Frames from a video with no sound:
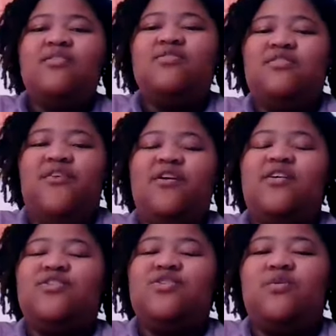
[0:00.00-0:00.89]
It was
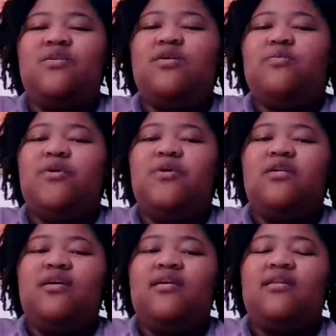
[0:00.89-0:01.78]
very
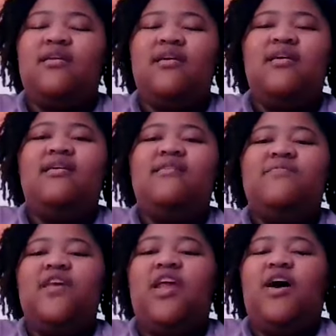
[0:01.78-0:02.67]
enjoyable, and
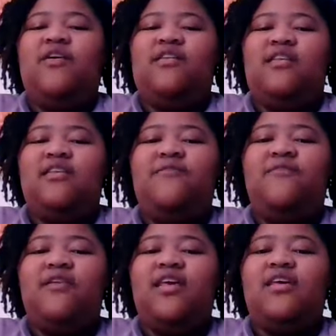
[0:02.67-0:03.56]
it
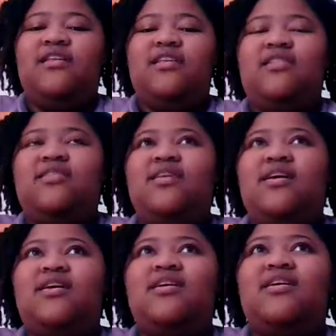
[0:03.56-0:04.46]
definitely,
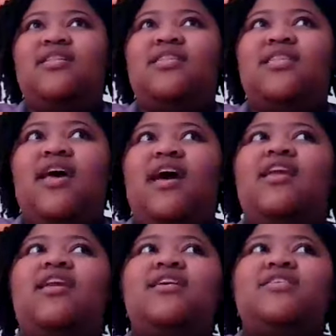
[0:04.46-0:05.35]
the
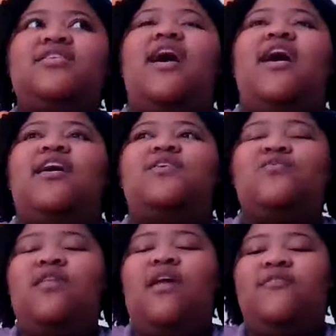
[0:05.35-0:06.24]
editing style
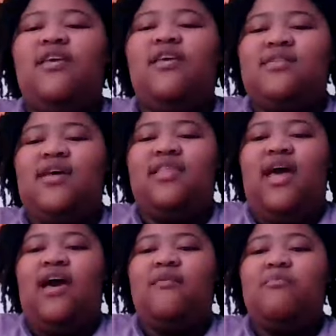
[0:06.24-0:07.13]
definitely gives like
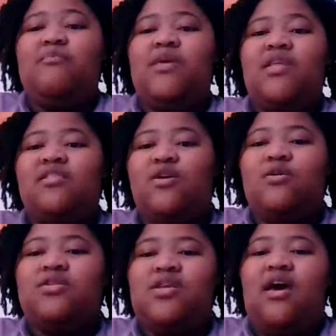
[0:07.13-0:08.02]
that
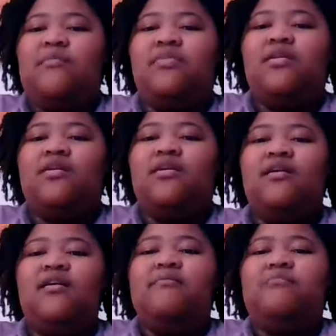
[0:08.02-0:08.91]
mythical type look,
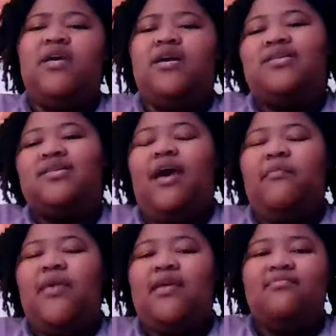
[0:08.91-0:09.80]
because I
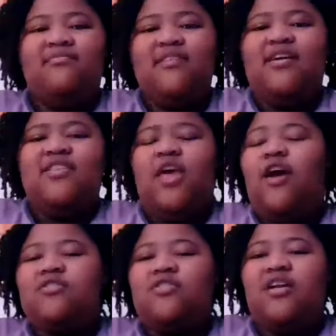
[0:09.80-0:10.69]
mean they
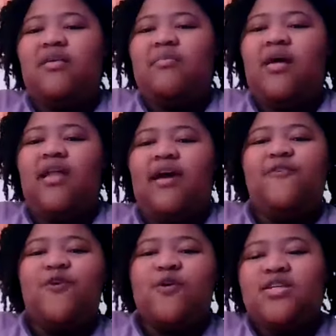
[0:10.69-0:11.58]
are talking about like
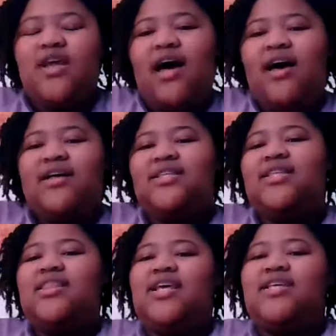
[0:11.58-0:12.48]
forest gods and
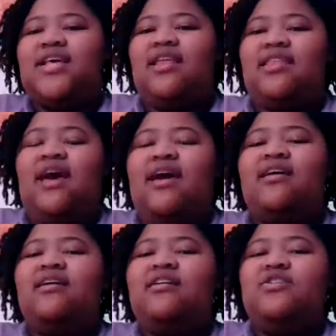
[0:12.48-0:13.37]
things like that.
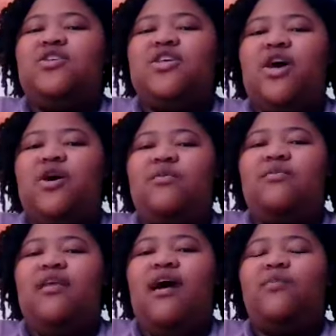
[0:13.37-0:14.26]
So
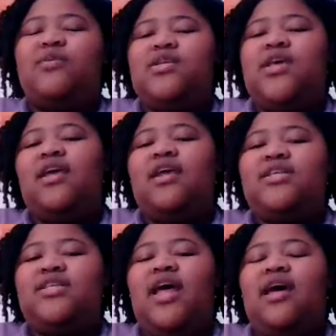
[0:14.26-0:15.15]
I would take it as
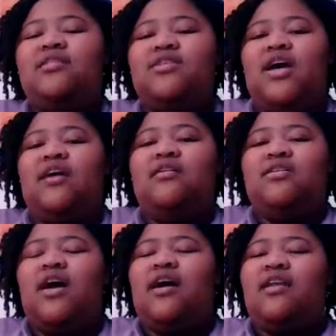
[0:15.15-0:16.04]
that
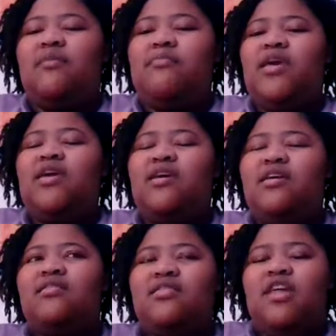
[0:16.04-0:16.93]
kind of
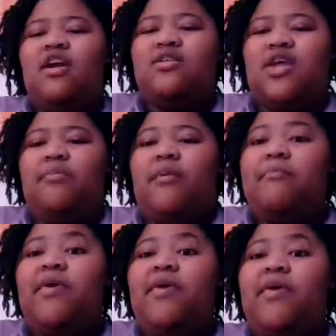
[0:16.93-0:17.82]
being their type of
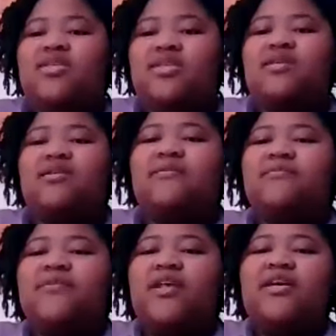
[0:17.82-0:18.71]
myths.
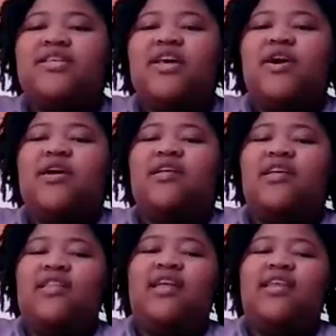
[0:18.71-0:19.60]
So
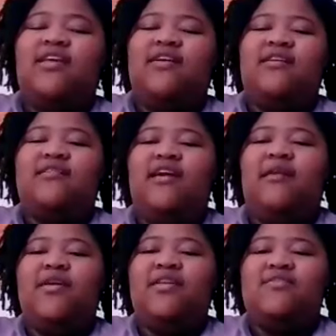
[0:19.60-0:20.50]
they did I
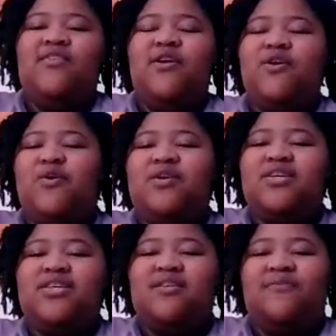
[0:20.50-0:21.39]
mean, it's very
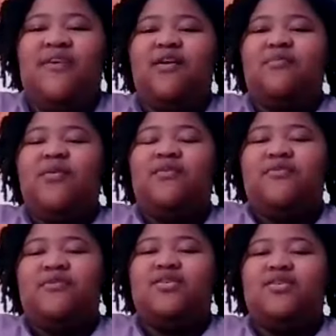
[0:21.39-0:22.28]
gorgeous. It's very
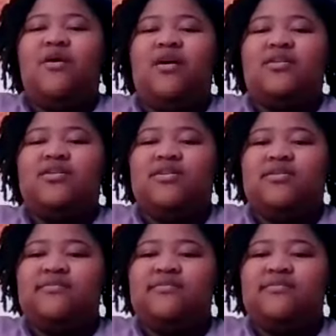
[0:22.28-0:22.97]
beautiful to watch.